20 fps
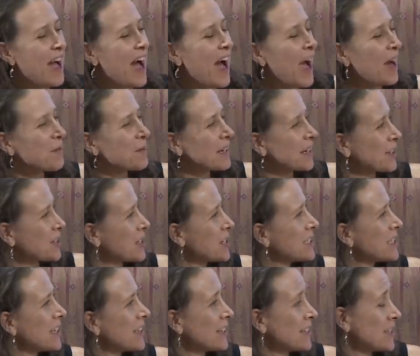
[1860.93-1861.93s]
I would actually
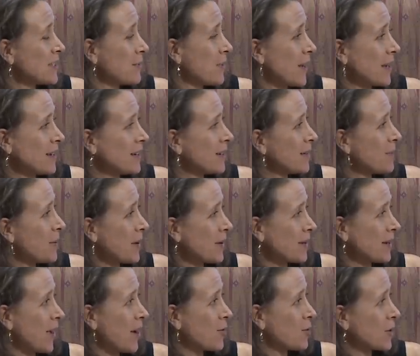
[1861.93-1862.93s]
say it's dependent upon
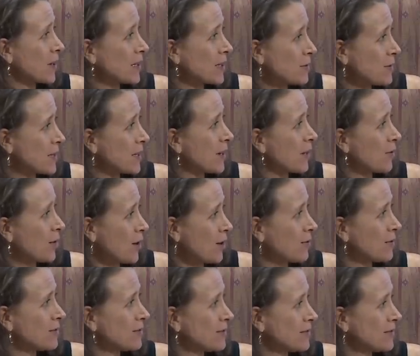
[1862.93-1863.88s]
how quickly we can grow.